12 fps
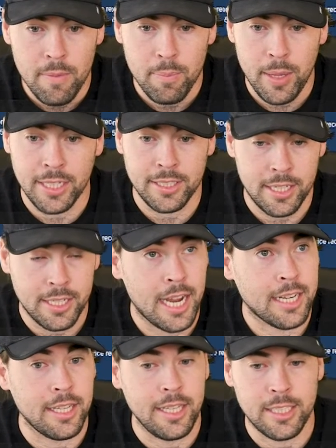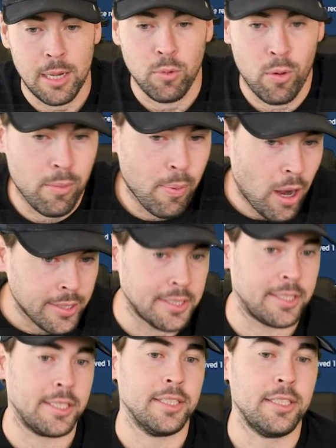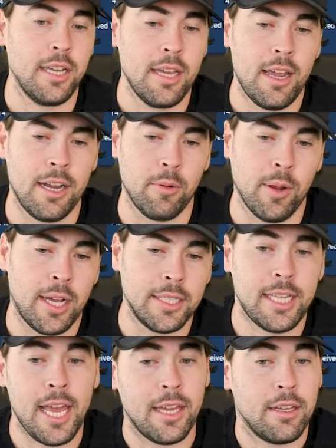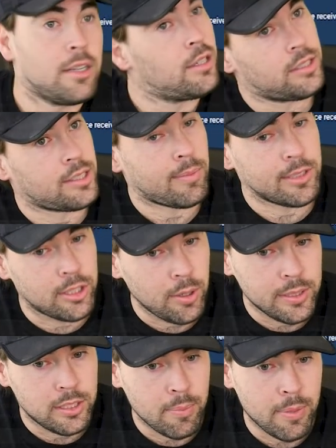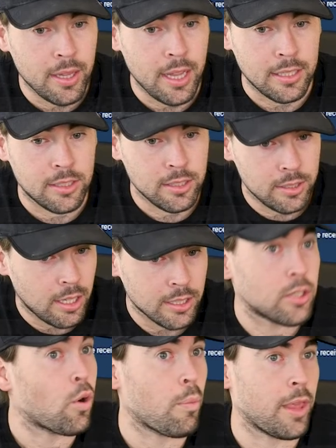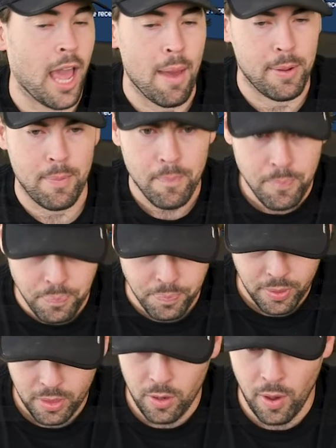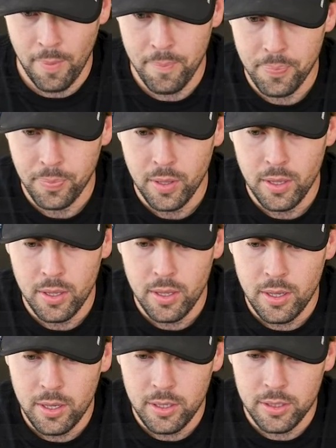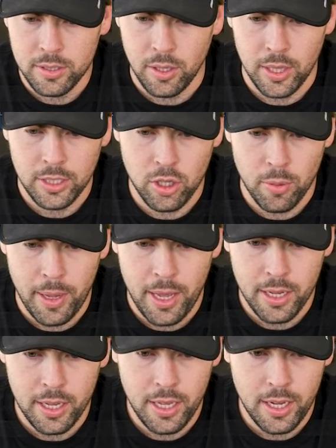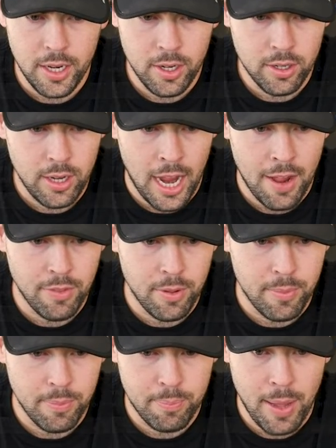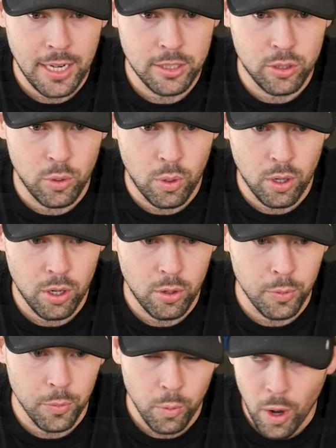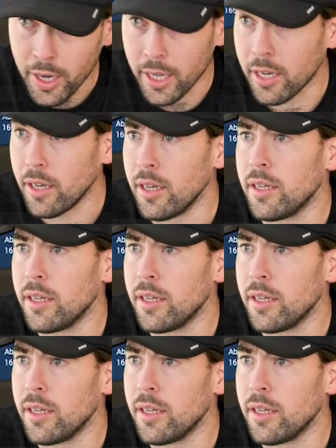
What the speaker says: because it detected these abnormal processes and it realized, hey, someone's doing something that doesn't normally happen. Okay, so let's go back here. I have the backdoor running.